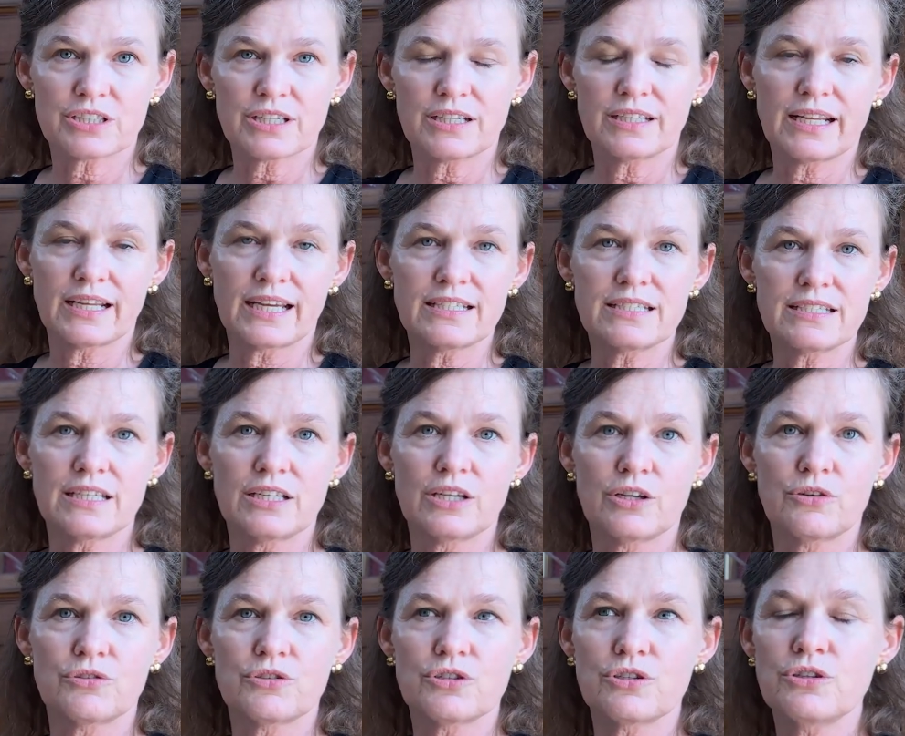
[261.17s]
in
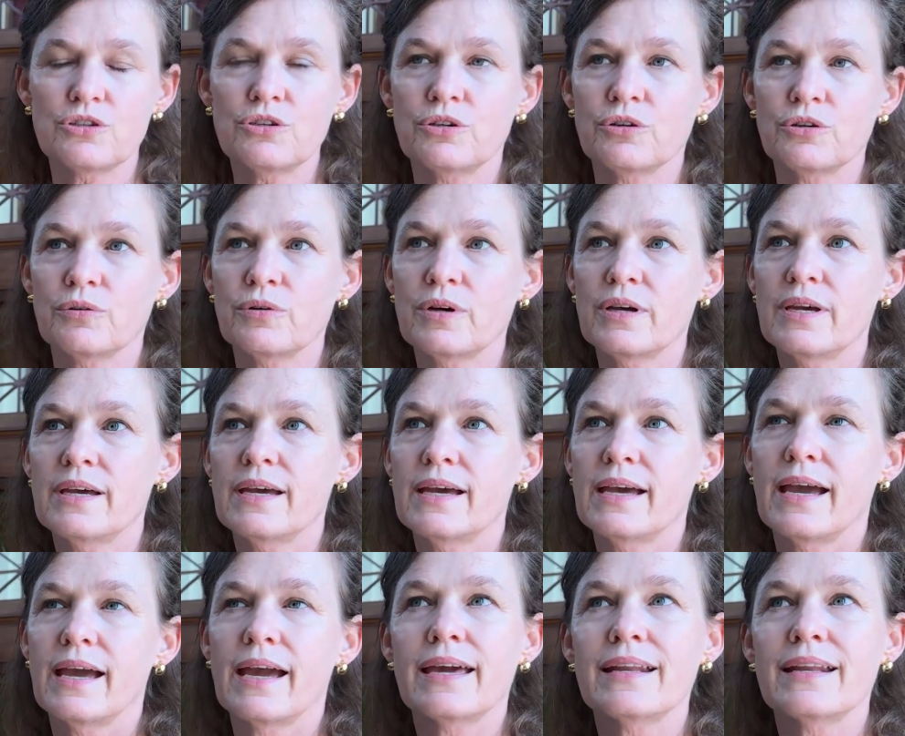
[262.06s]
1902,
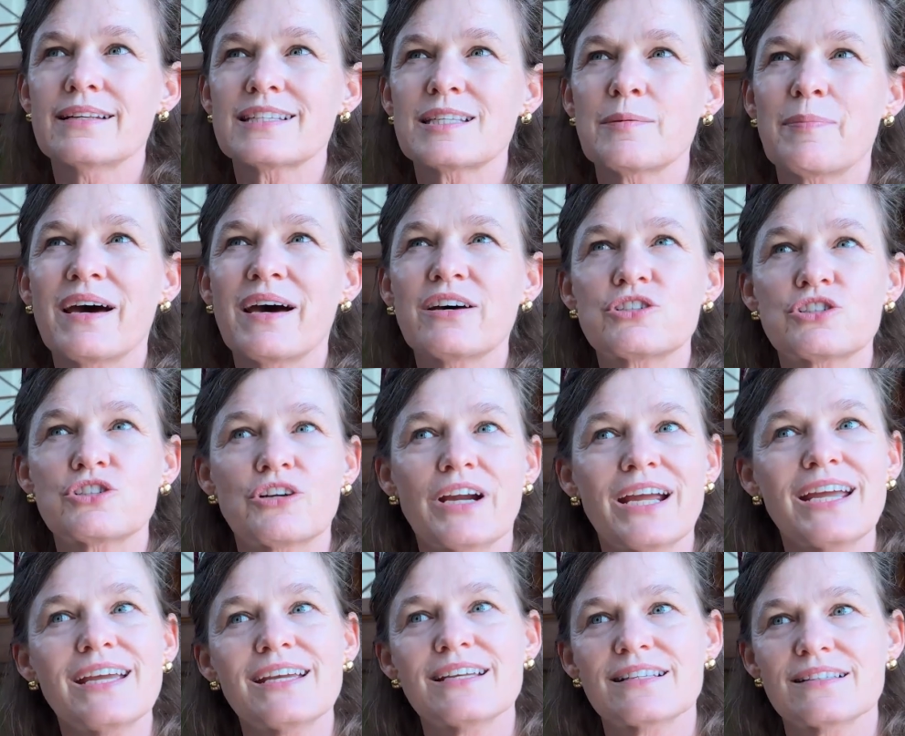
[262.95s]
and it's about
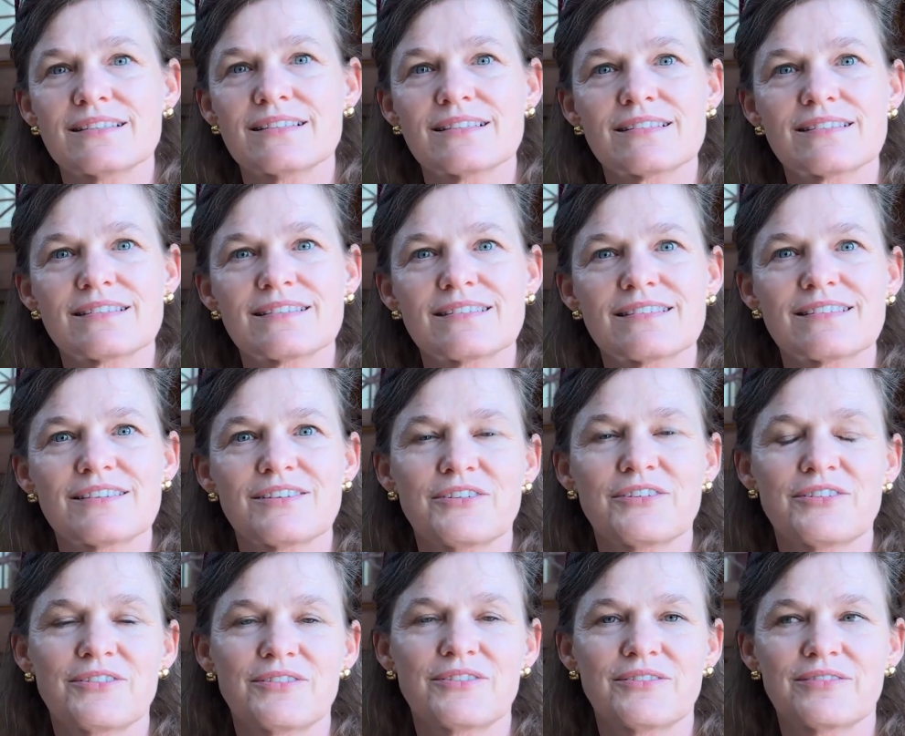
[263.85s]
trains, so
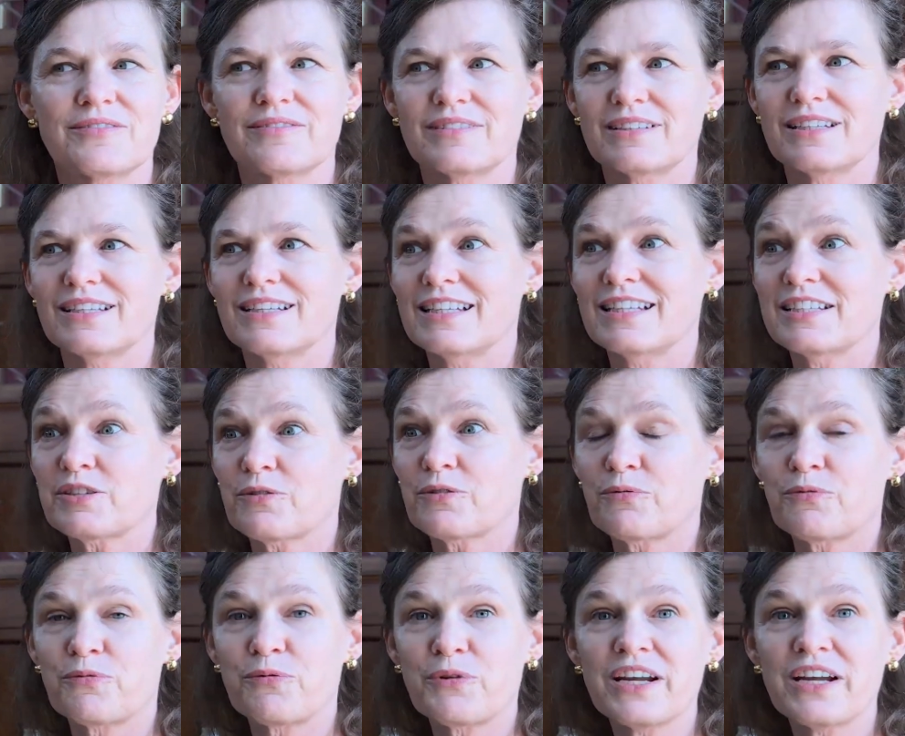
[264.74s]
it is a
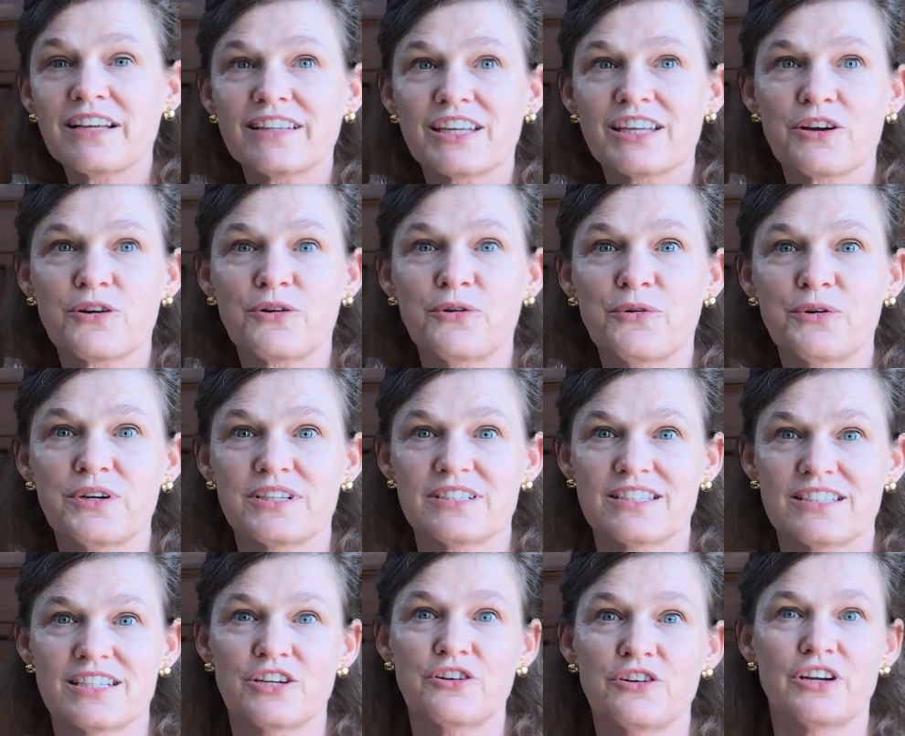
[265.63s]
really cool
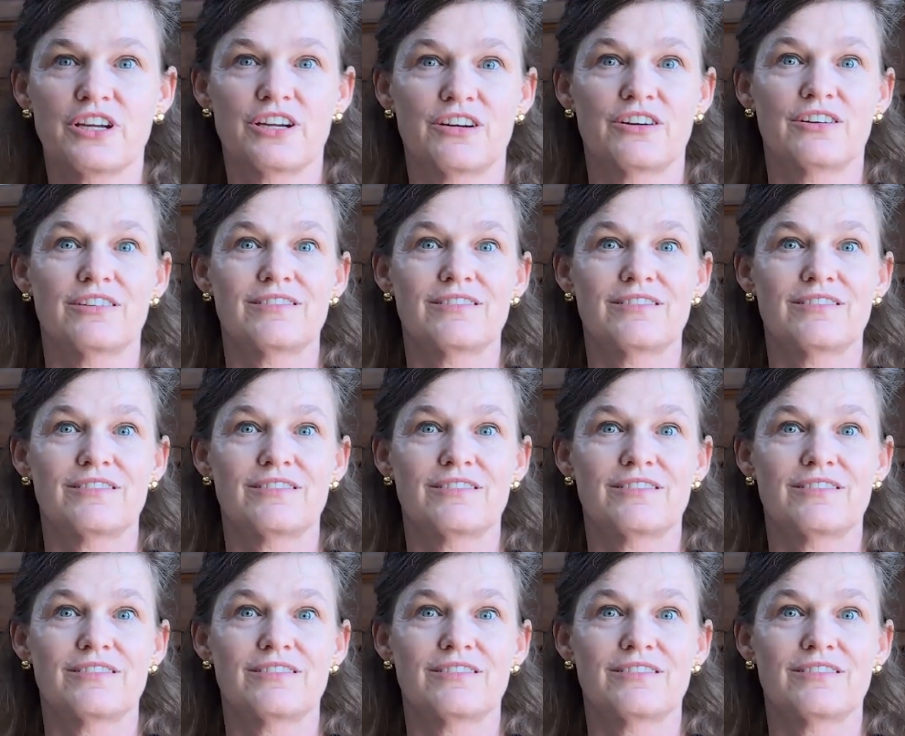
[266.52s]
interior.